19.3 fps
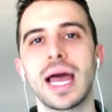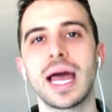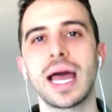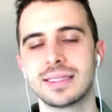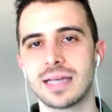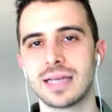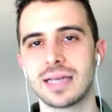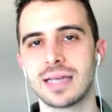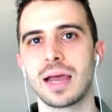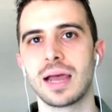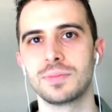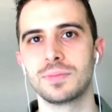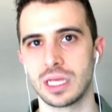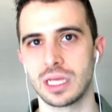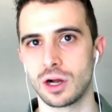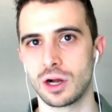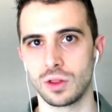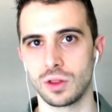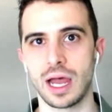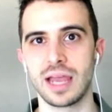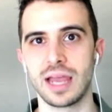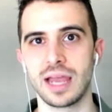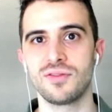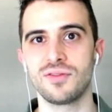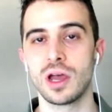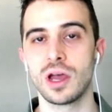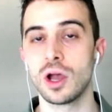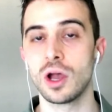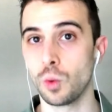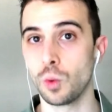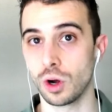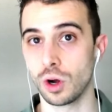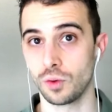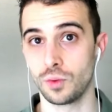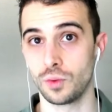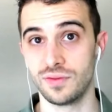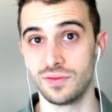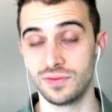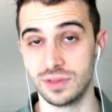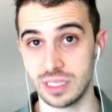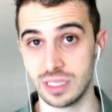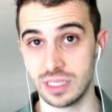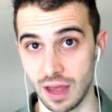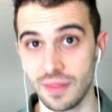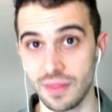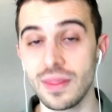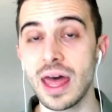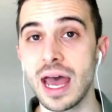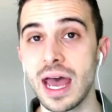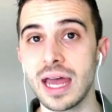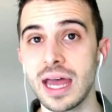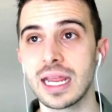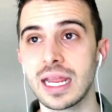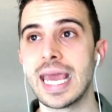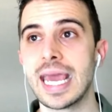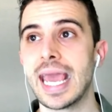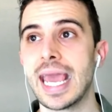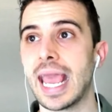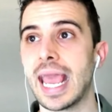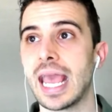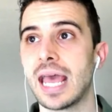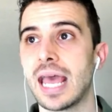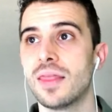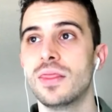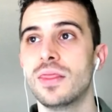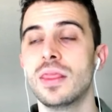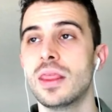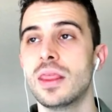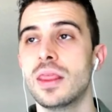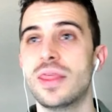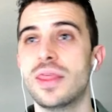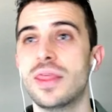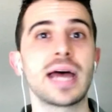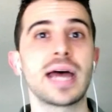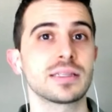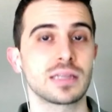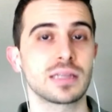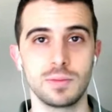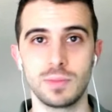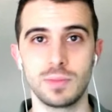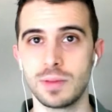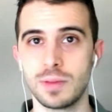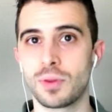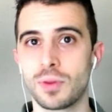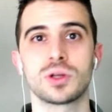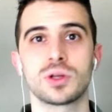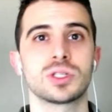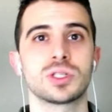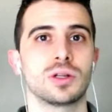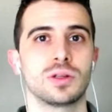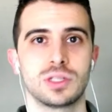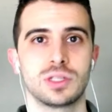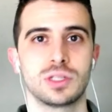times in our life where we've done that. And that's going to be personal to